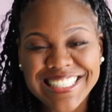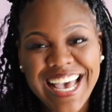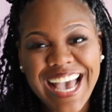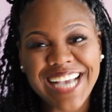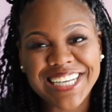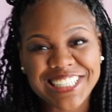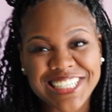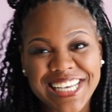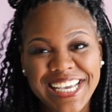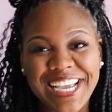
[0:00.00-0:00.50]

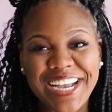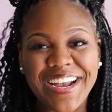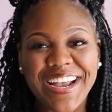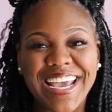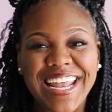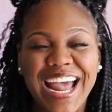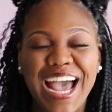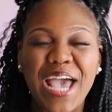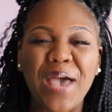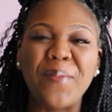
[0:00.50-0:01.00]
Ashley here,
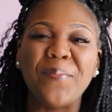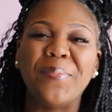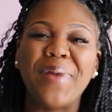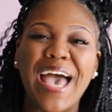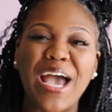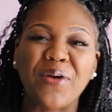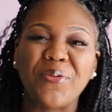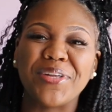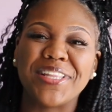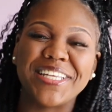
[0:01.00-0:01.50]
and I am
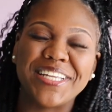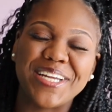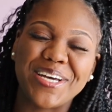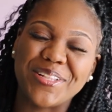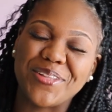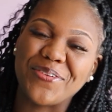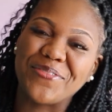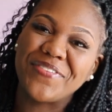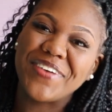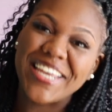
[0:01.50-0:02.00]
back with
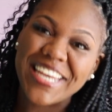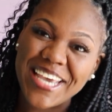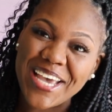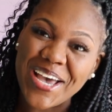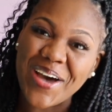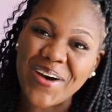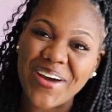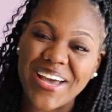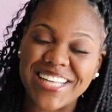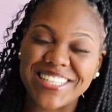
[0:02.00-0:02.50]
another
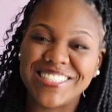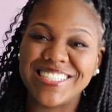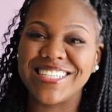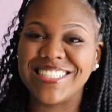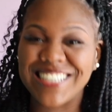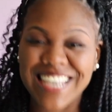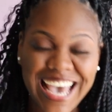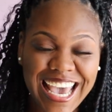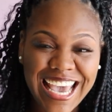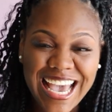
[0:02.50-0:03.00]
video, and
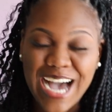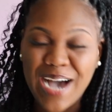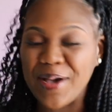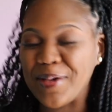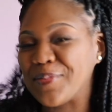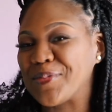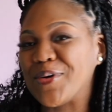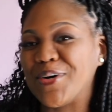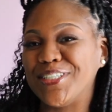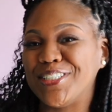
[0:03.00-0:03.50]
today
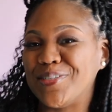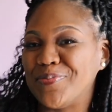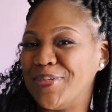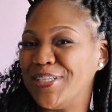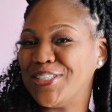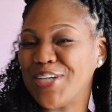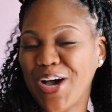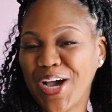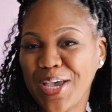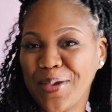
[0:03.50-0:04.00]
I'm going to be
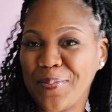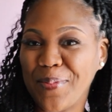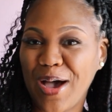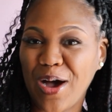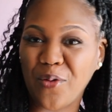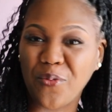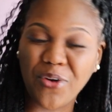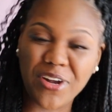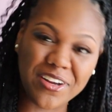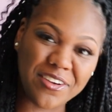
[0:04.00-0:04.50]
talking about
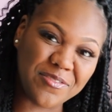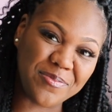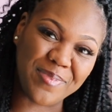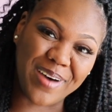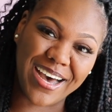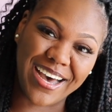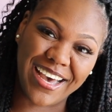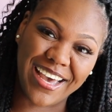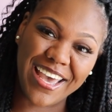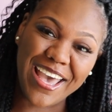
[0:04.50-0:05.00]
one of
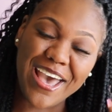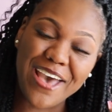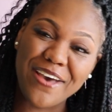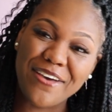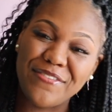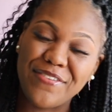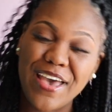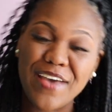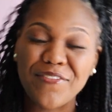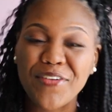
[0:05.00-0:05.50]
my
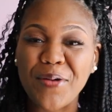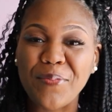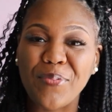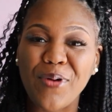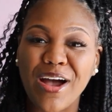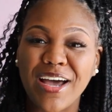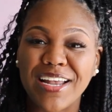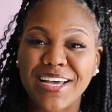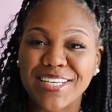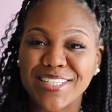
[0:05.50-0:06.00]
favorite
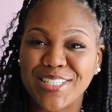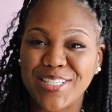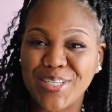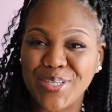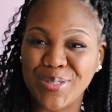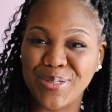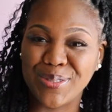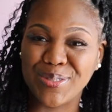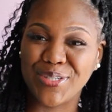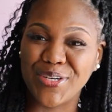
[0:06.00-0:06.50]
products to
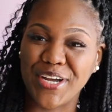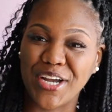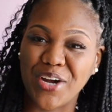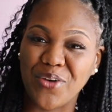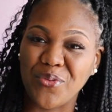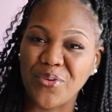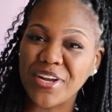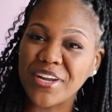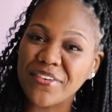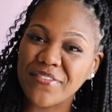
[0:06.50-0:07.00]
use during a
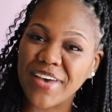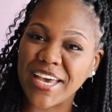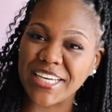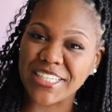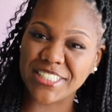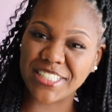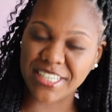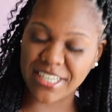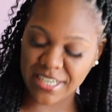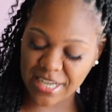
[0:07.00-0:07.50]

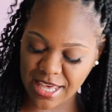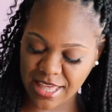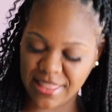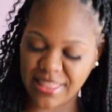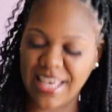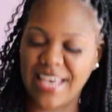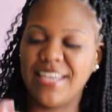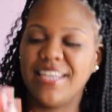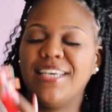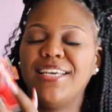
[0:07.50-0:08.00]
renovation, and
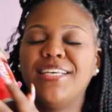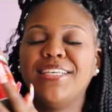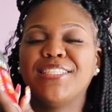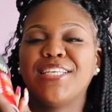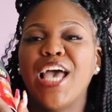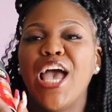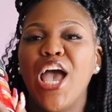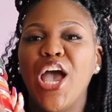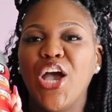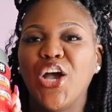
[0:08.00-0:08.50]
that is
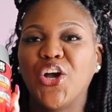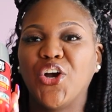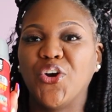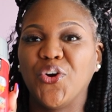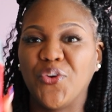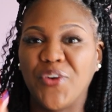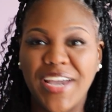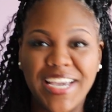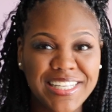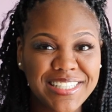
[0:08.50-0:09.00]

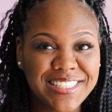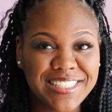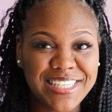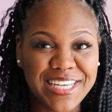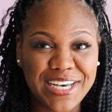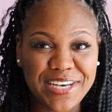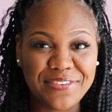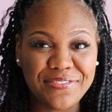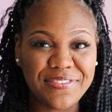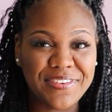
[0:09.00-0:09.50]
Great
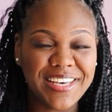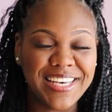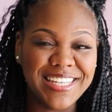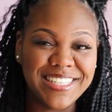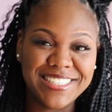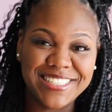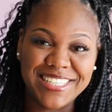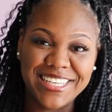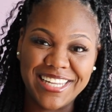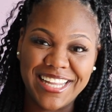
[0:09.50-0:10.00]
Stuff
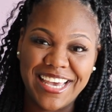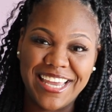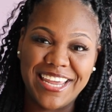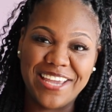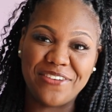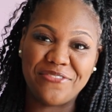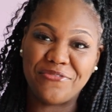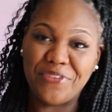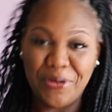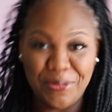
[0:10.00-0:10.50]
Insulating
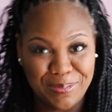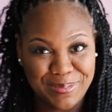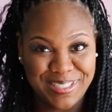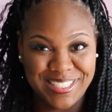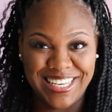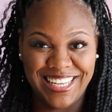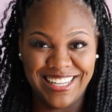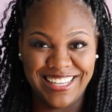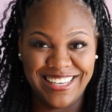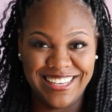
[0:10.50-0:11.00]
Foam
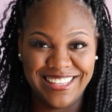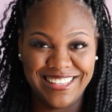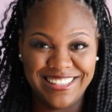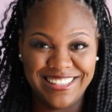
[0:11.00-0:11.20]
Sealant.